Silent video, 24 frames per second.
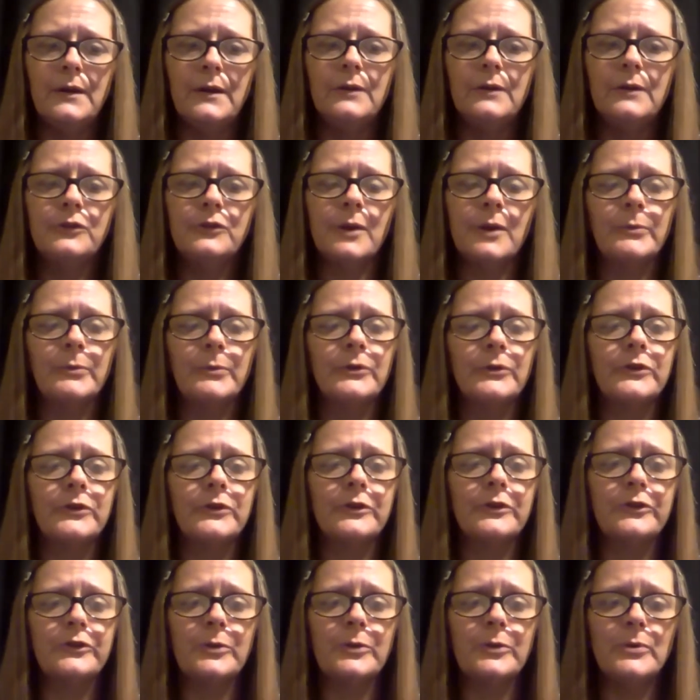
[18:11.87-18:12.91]
chapter
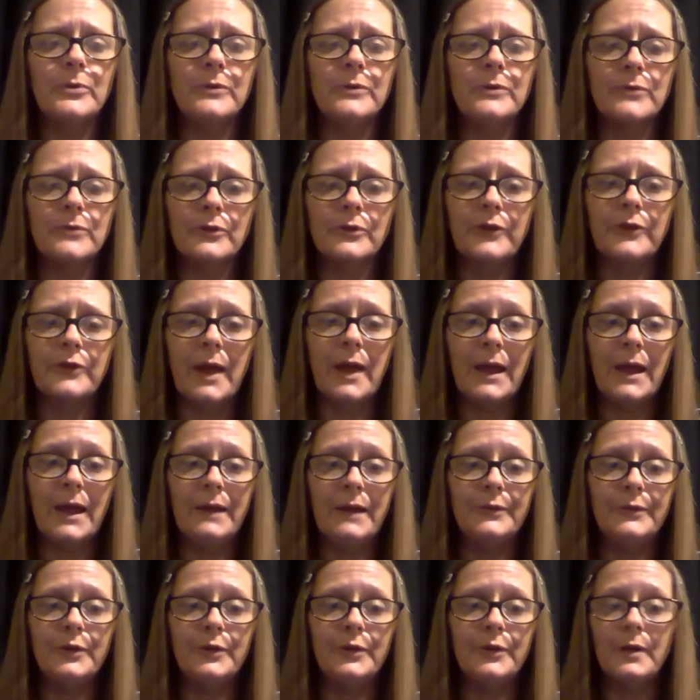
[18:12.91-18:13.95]
61, verse
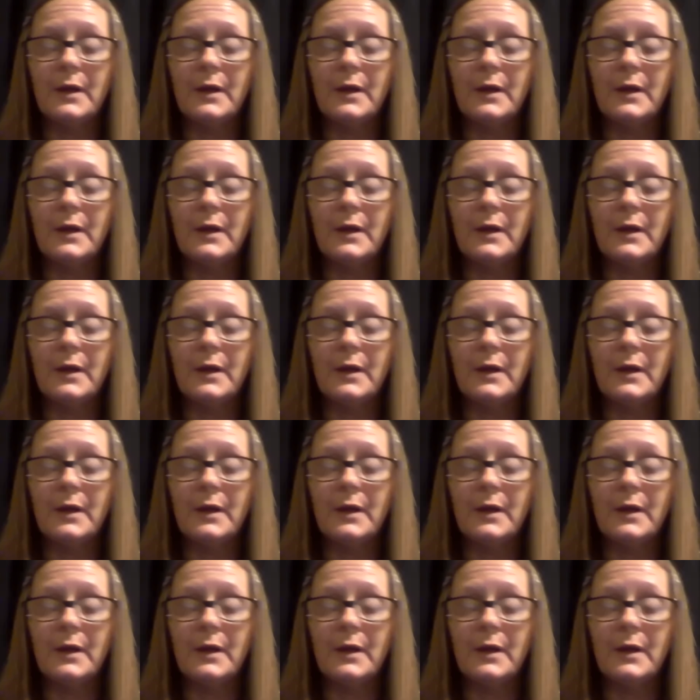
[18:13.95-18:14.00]
8,